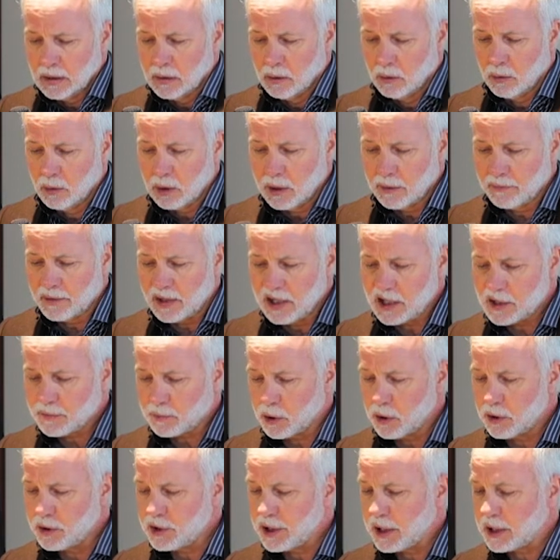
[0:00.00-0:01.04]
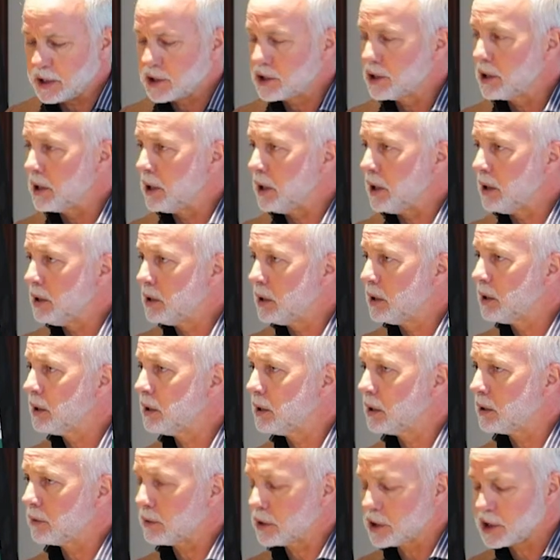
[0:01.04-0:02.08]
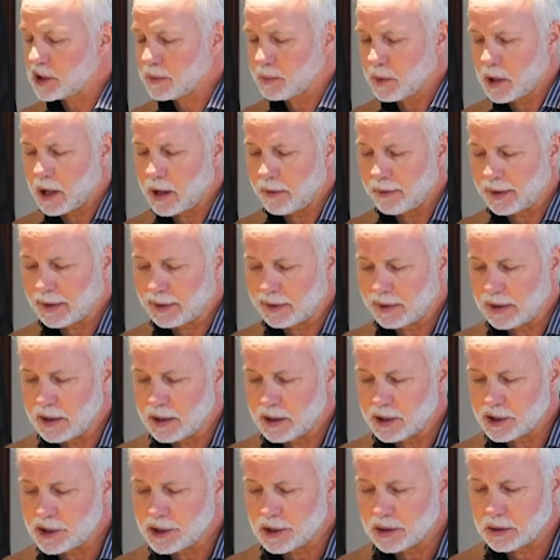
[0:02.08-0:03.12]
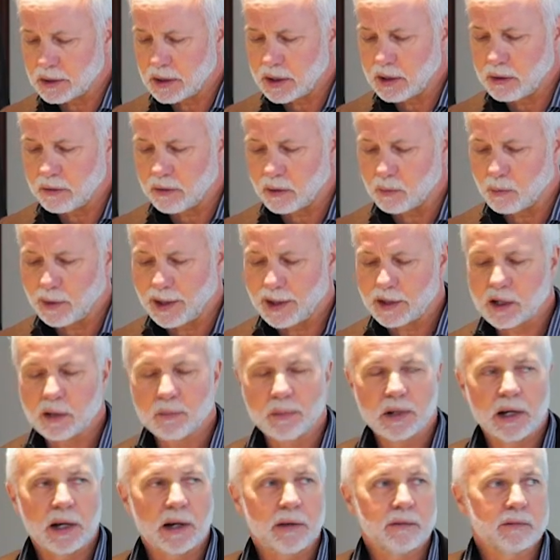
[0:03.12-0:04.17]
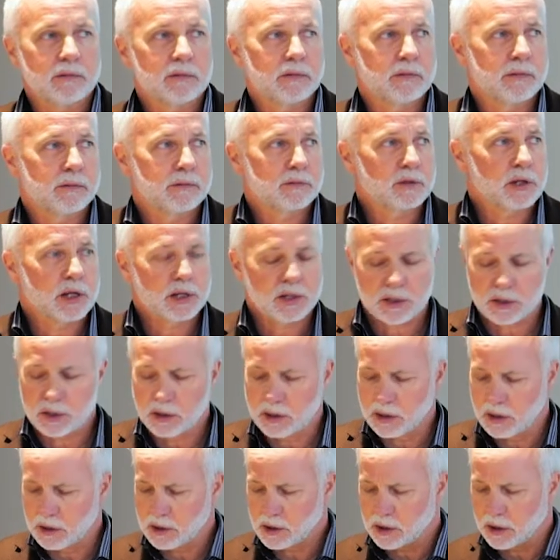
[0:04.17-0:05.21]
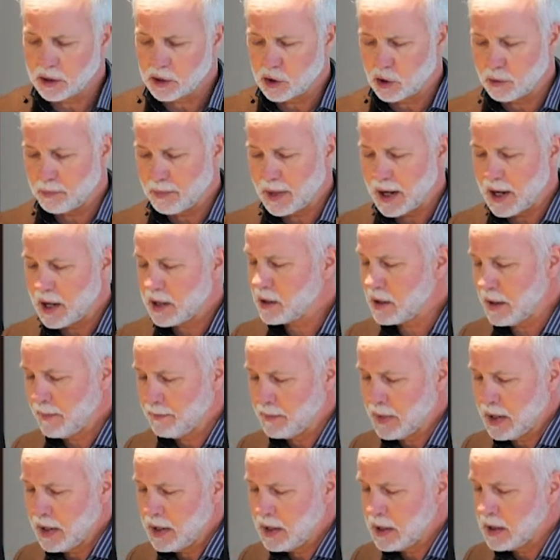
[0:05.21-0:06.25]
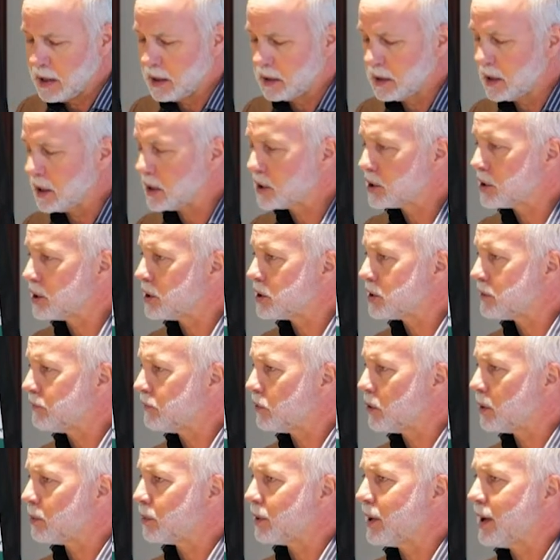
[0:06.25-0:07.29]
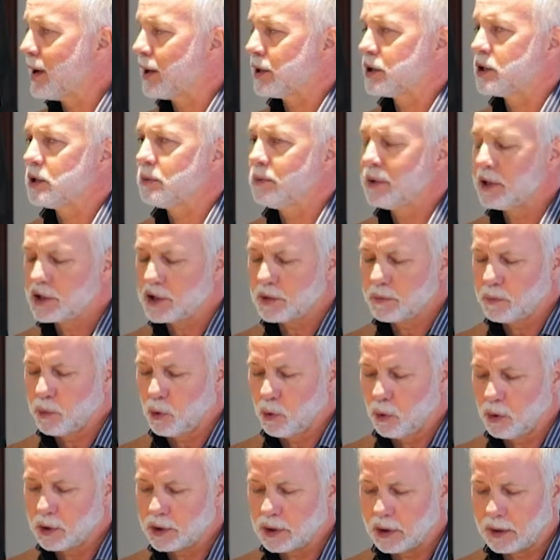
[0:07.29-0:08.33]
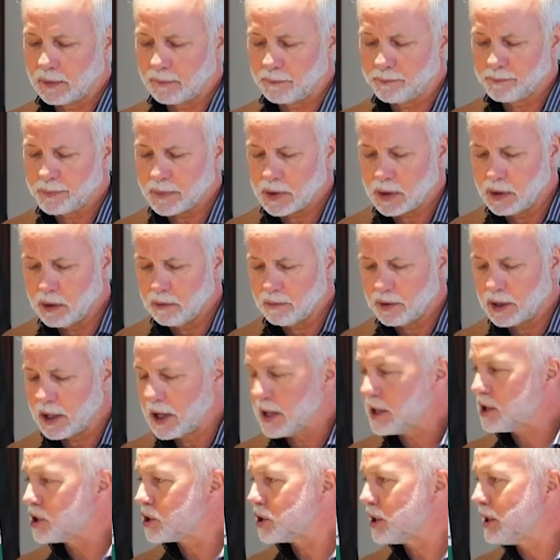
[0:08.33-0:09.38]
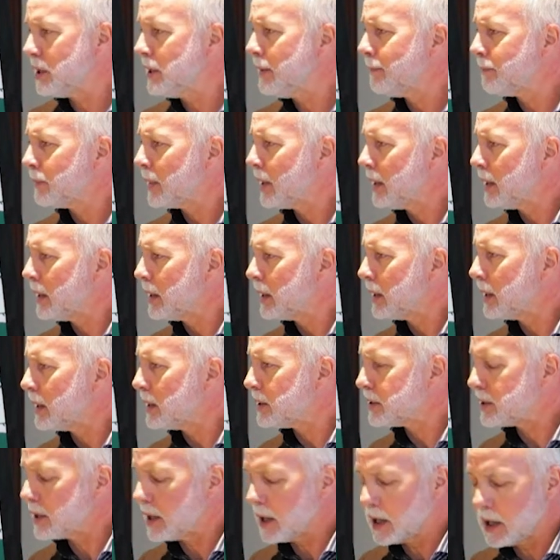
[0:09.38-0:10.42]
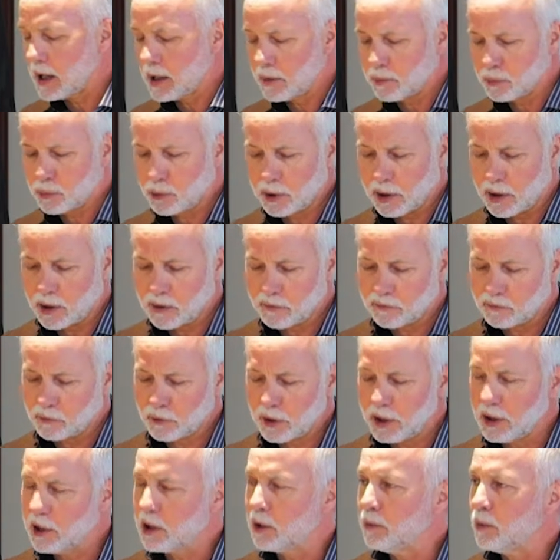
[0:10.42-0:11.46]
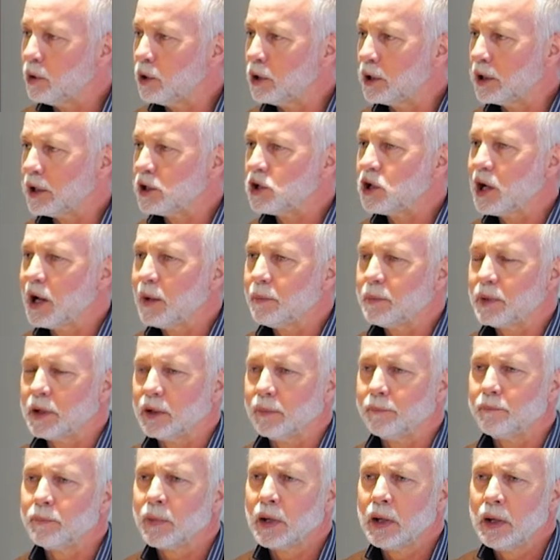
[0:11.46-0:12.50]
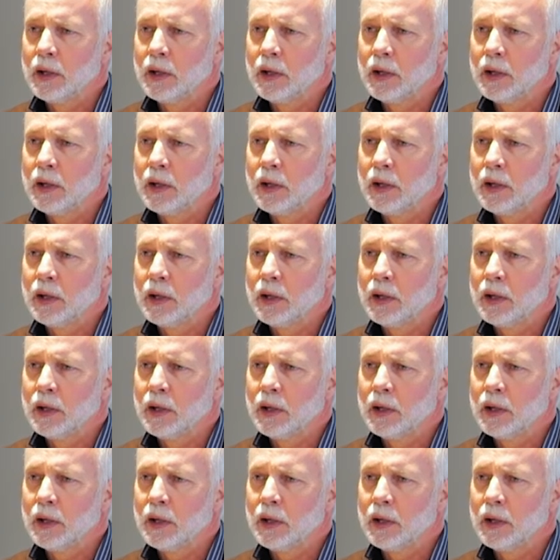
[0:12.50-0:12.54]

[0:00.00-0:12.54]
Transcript: All of these projects need their inspiring leaders, and here in Wellington we have just such a man. And Next is very proud to be supporting Kelvin Hastie as our predator-free community champion.